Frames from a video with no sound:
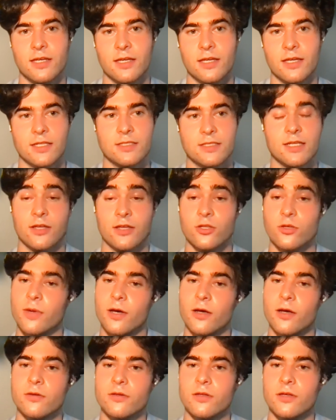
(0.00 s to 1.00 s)
can tell you
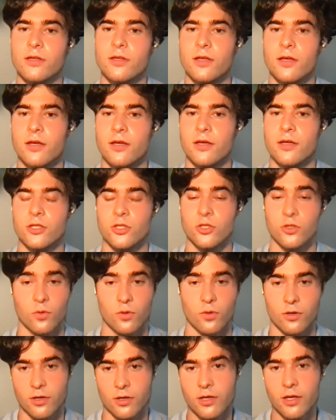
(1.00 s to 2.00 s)
about
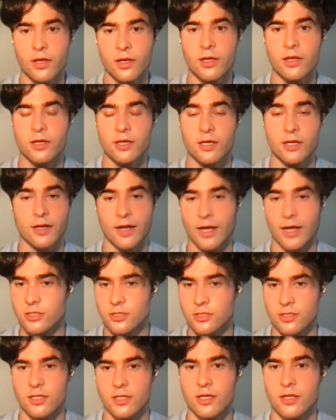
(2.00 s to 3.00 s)
your connection
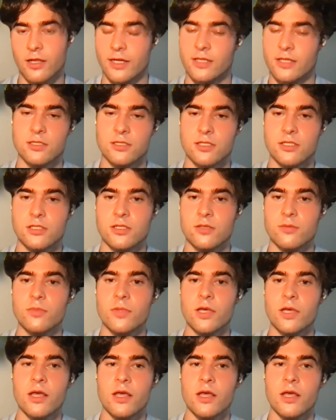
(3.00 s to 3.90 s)
to the clan system.